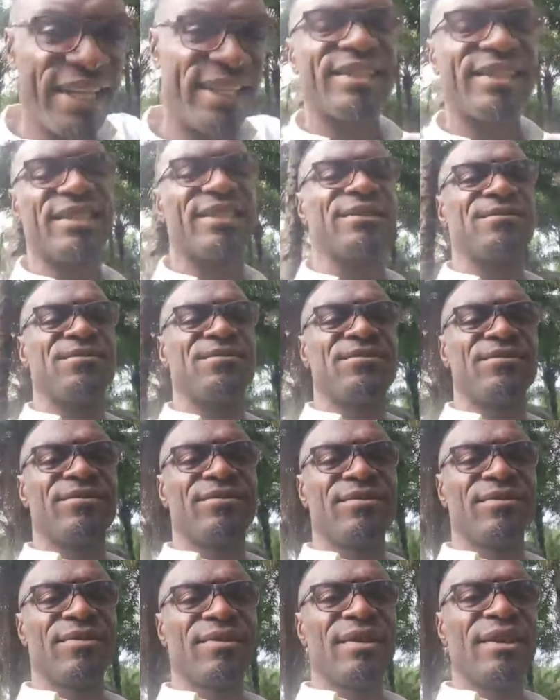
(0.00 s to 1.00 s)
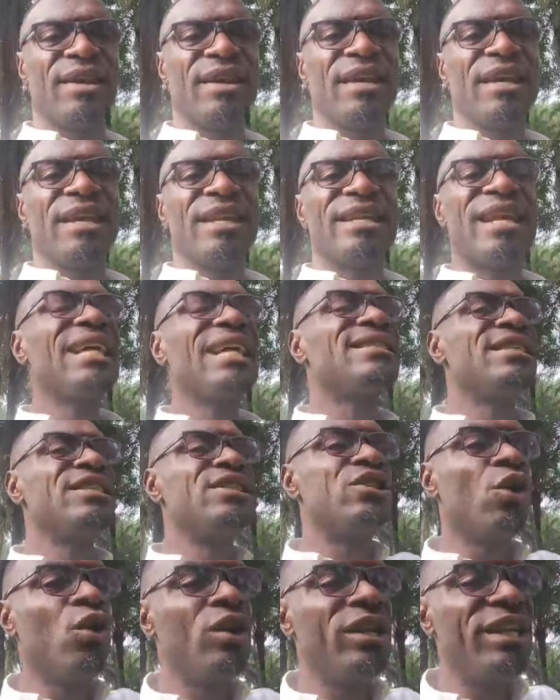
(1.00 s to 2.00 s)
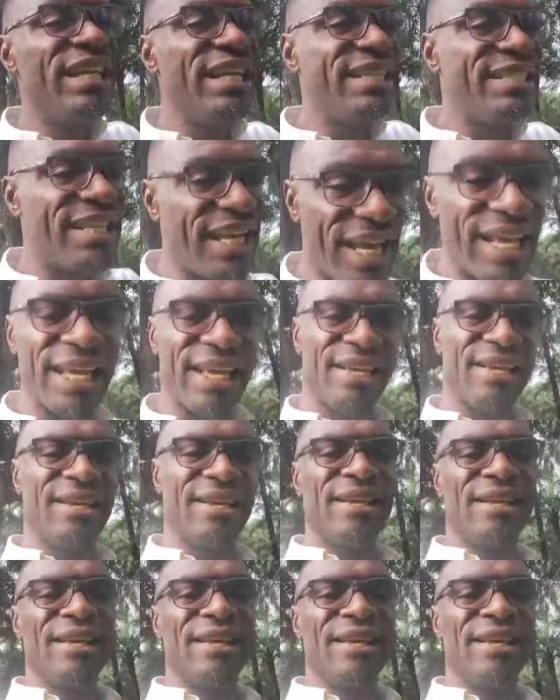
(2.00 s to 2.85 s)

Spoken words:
it. That is the only day